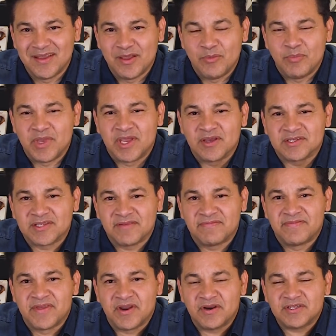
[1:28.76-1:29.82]
Because
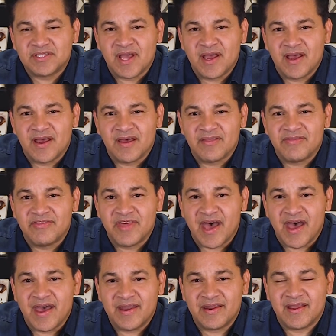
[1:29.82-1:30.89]
if there's
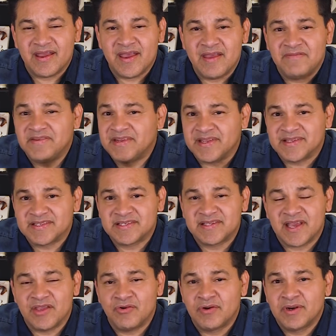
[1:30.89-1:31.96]
that evidence
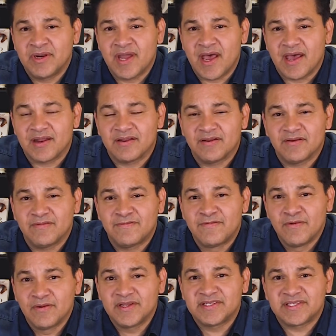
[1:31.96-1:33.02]
that you're not
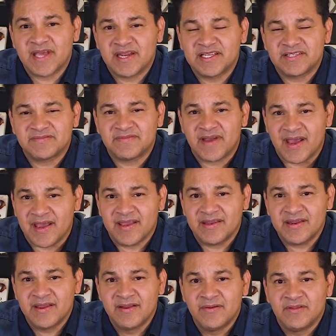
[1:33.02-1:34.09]
fully
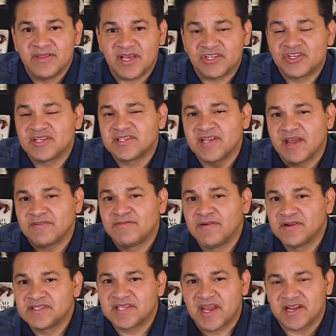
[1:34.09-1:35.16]
satisfied, that she's not
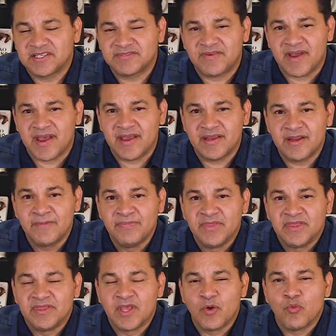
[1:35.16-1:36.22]
fully satisfied,
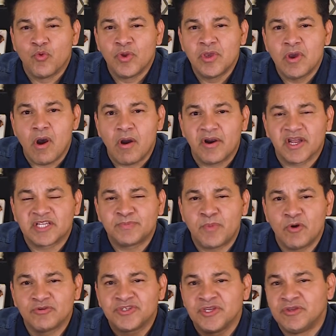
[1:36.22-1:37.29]
that we are
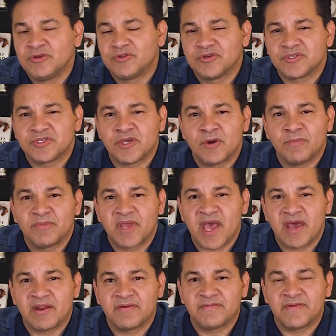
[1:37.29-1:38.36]
exposing you to some
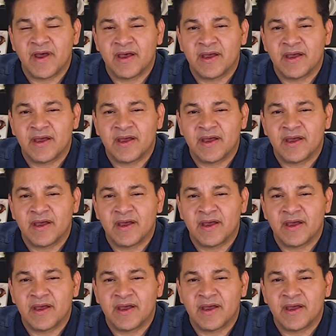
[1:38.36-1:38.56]
kind of